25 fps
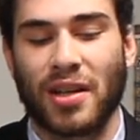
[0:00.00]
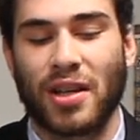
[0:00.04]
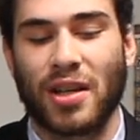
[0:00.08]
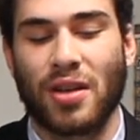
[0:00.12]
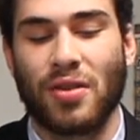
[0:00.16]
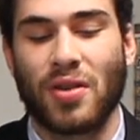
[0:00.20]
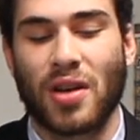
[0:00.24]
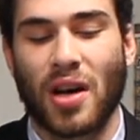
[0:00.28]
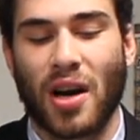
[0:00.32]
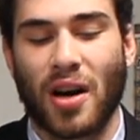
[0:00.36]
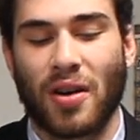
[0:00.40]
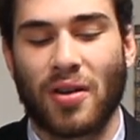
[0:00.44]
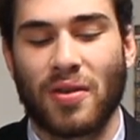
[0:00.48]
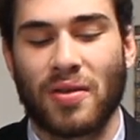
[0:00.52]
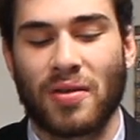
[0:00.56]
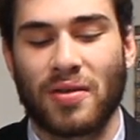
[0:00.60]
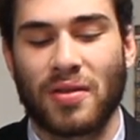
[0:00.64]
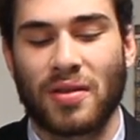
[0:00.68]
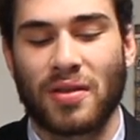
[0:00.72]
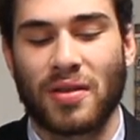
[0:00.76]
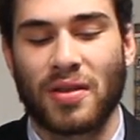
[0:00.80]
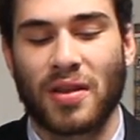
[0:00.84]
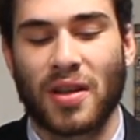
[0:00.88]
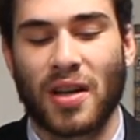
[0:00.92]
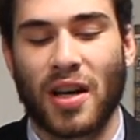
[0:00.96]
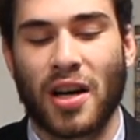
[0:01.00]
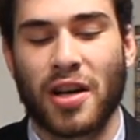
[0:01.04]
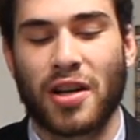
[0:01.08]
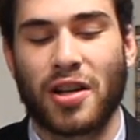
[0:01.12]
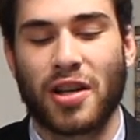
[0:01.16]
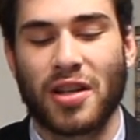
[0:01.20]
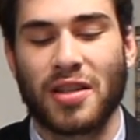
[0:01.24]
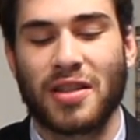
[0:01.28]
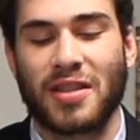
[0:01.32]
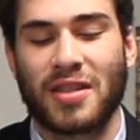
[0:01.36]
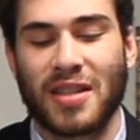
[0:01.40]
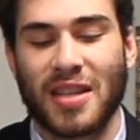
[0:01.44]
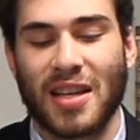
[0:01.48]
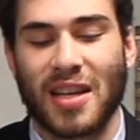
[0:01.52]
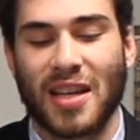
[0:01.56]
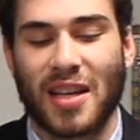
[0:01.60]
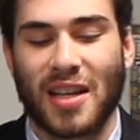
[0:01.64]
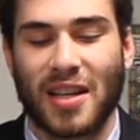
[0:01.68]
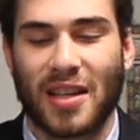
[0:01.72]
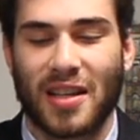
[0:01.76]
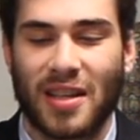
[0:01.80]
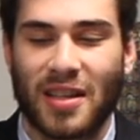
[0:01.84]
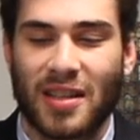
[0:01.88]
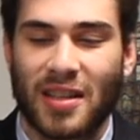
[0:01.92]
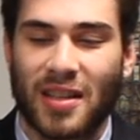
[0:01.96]
You know, a good
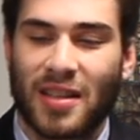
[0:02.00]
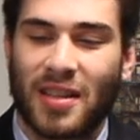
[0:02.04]
scene.